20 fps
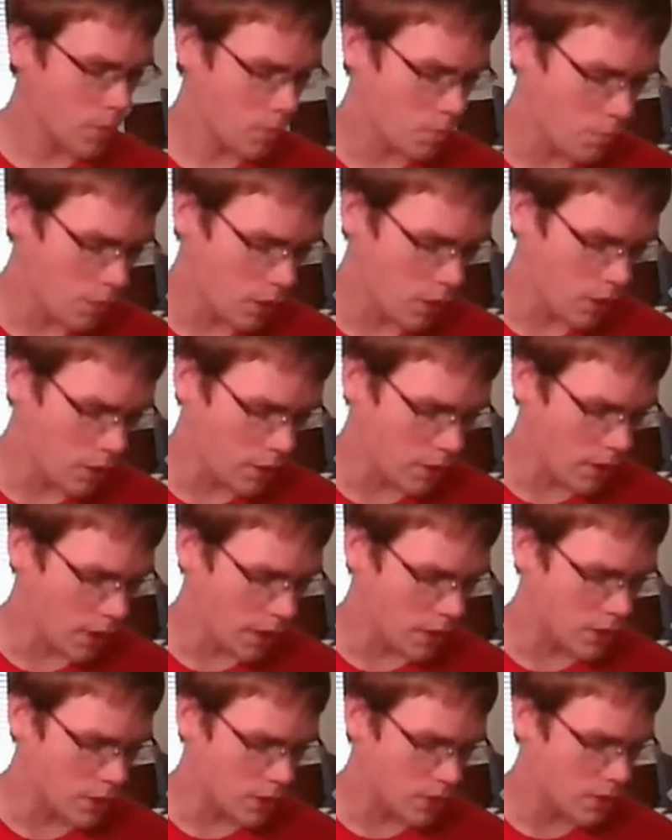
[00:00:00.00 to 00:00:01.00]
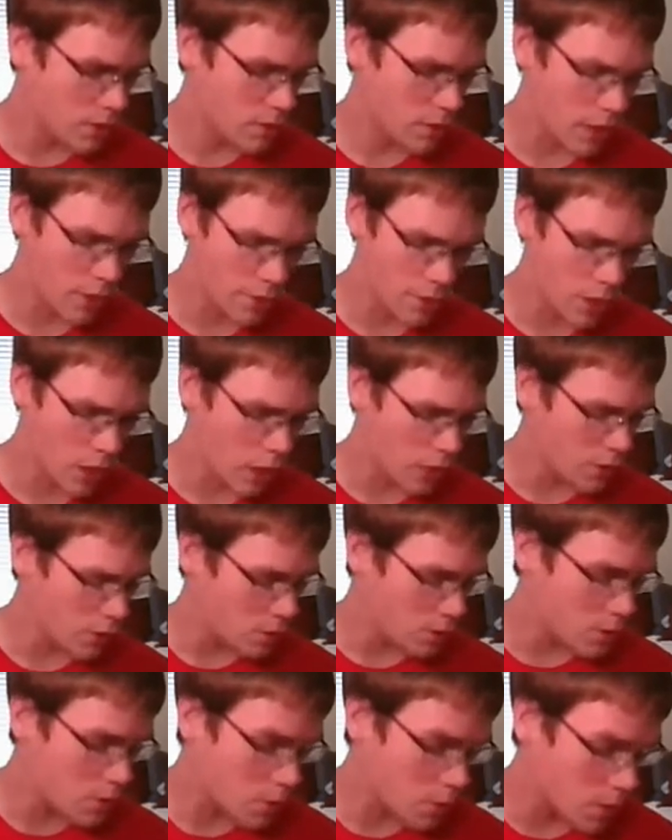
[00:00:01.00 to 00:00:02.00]
But I just never got
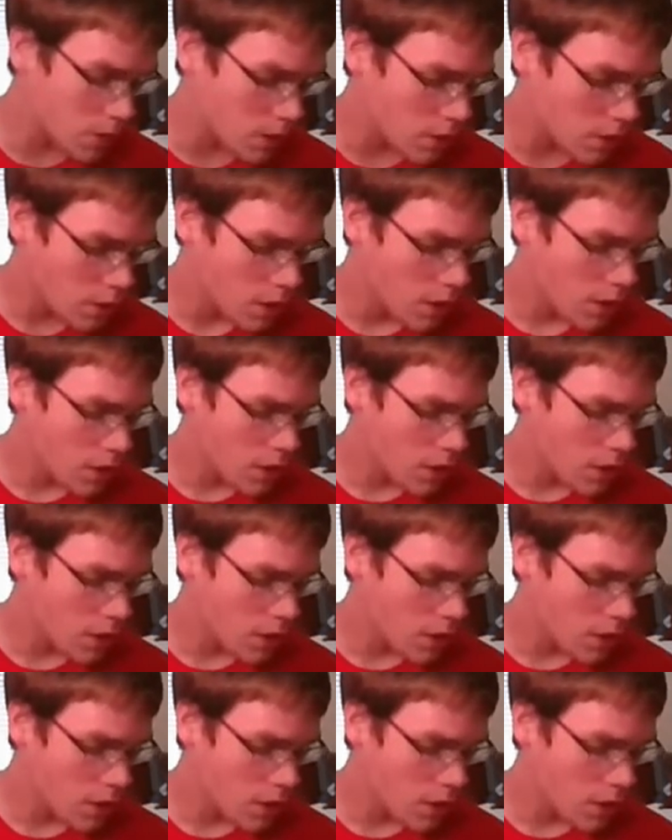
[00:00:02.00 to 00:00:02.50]
used to it.